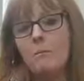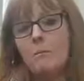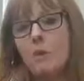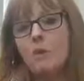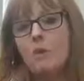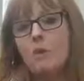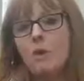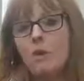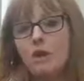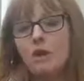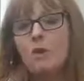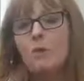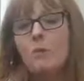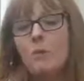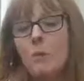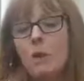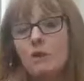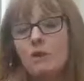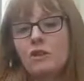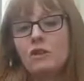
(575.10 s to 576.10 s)
But what
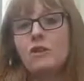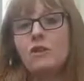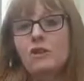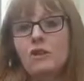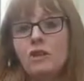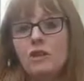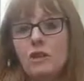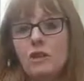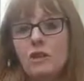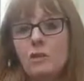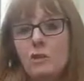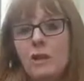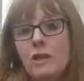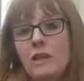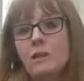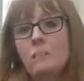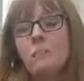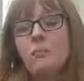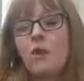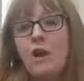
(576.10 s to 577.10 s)
you should do
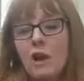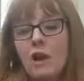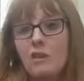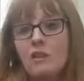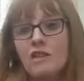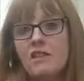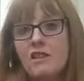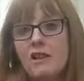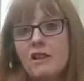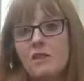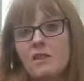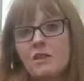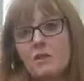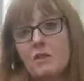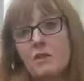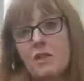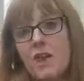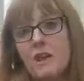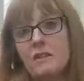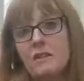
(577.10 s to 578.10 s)
is prioritise
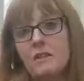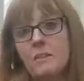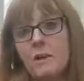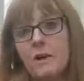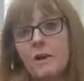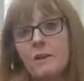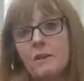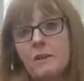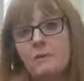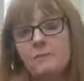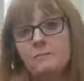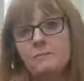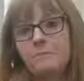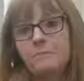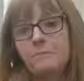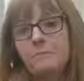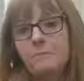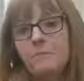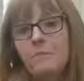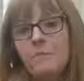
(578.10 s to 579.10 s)
your
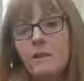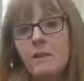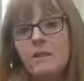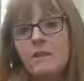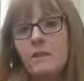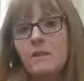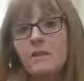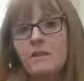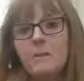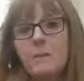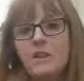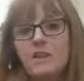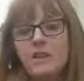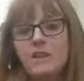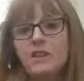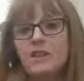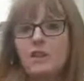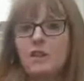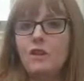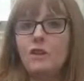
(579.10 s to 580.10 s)
casework. So it's whether
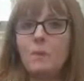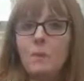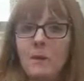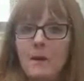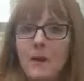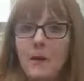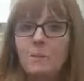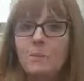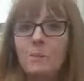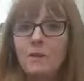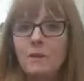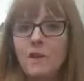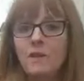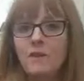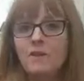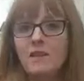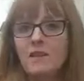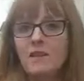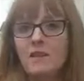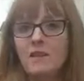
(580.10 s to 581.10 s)
do you pick up all
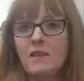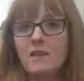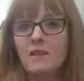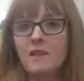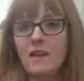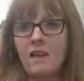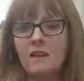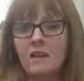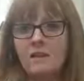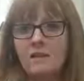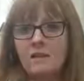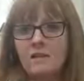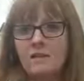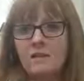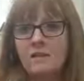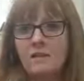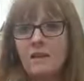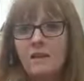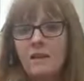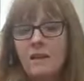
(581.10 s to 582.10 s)
those easy
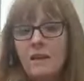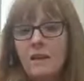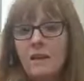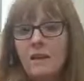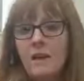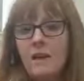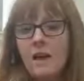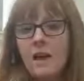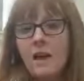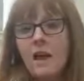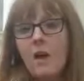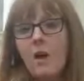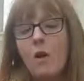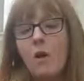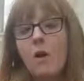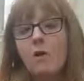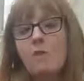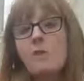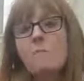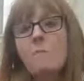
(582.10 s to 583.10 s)
things,
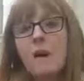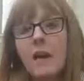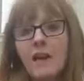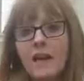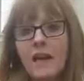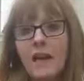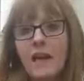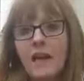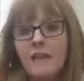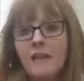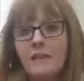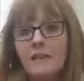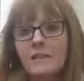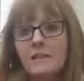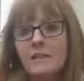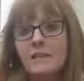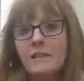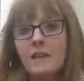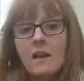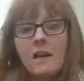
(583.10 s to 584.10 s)
or in my
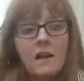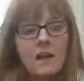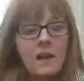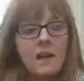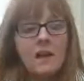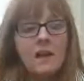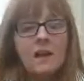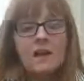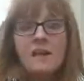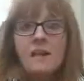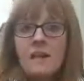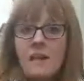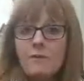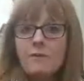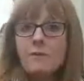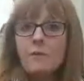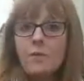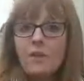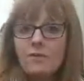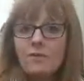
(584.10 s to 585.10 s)
case,
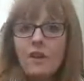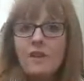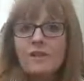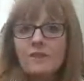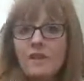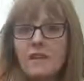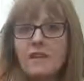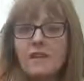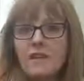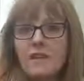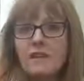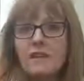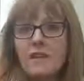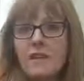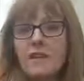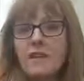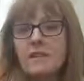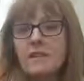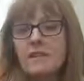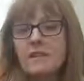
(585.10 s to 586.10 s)
leave all of those easy
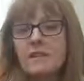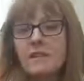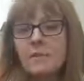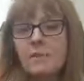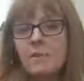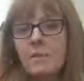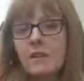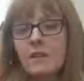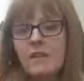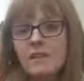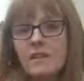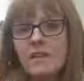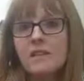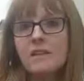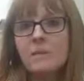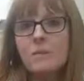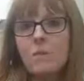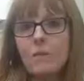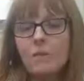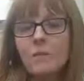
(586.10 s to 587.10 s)
things, because
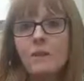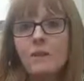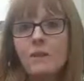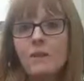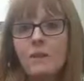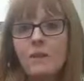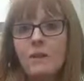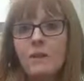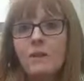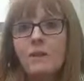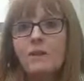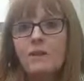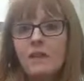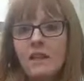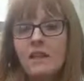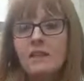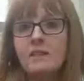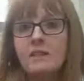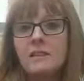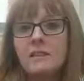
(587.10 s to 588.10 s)
this woman who
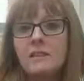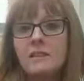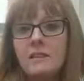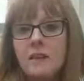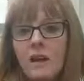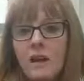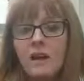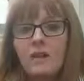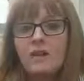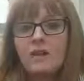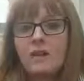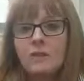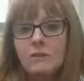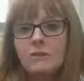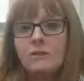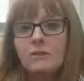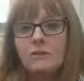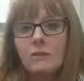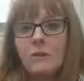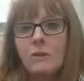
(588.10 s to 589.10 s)
said that her
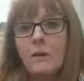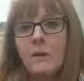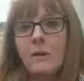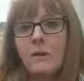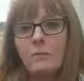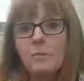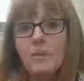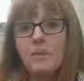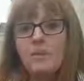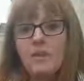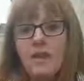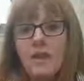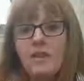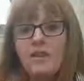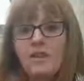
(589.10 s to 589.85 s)
children were being abused